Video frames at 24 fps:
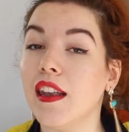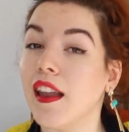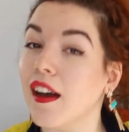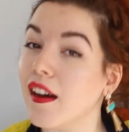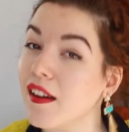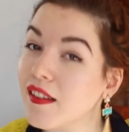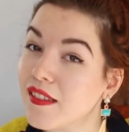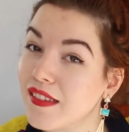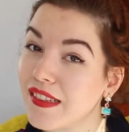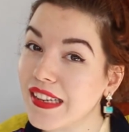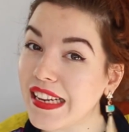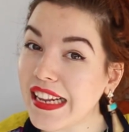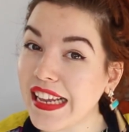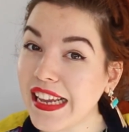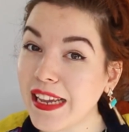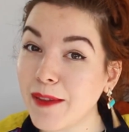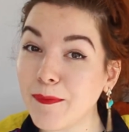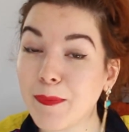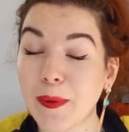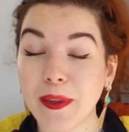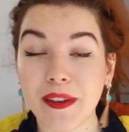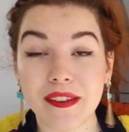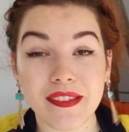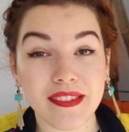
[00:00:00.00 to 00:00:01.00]

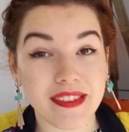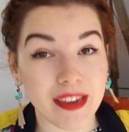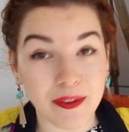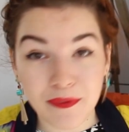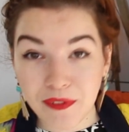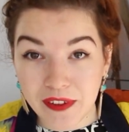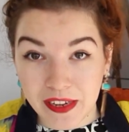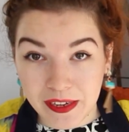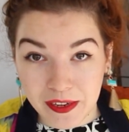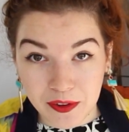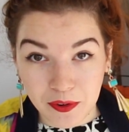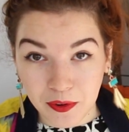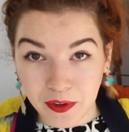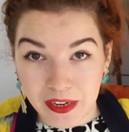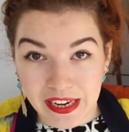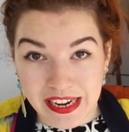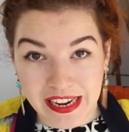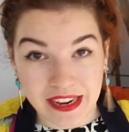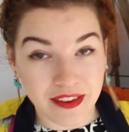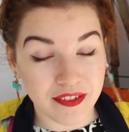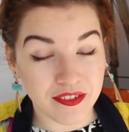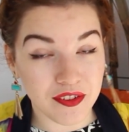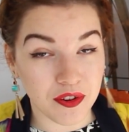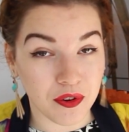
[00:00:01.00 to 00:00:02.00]
Lastly, but definitely not
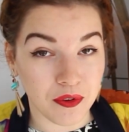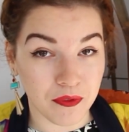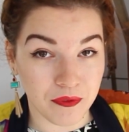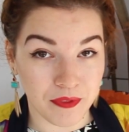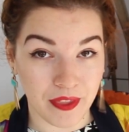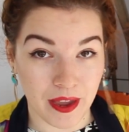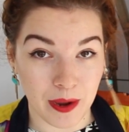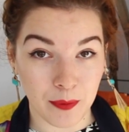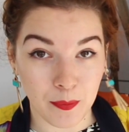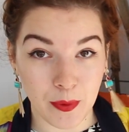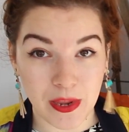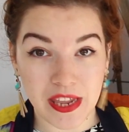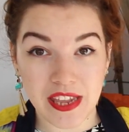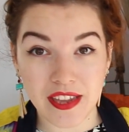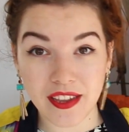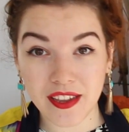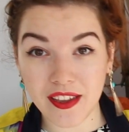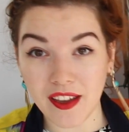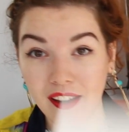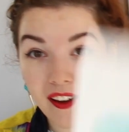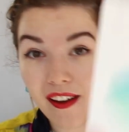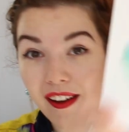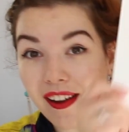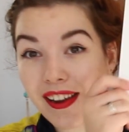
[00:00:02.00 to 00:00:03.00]
least of that week,
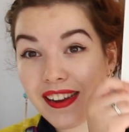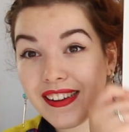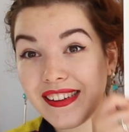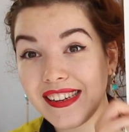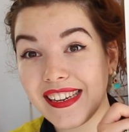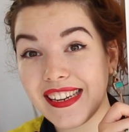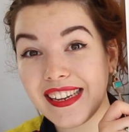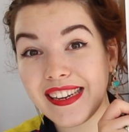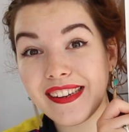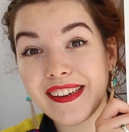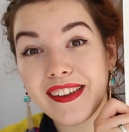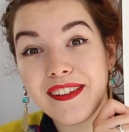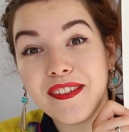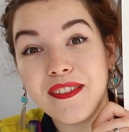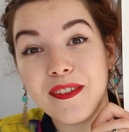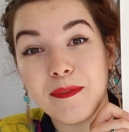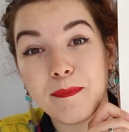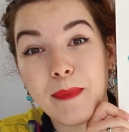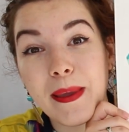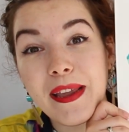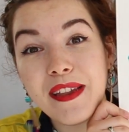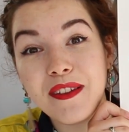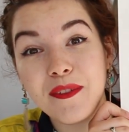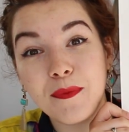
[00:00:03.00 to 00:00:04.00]
I did a
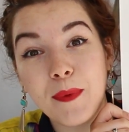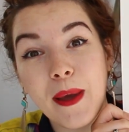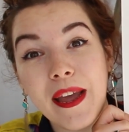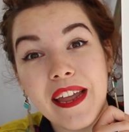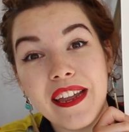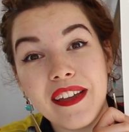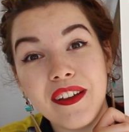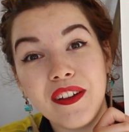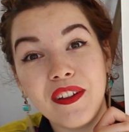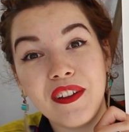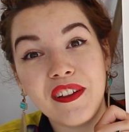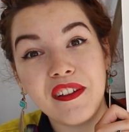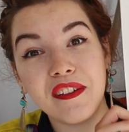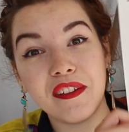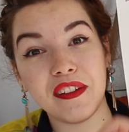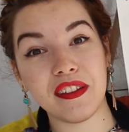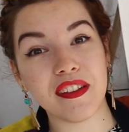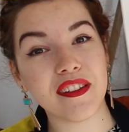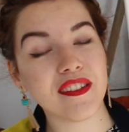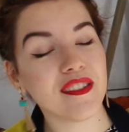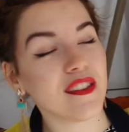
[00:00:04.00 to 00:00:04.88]
space whale.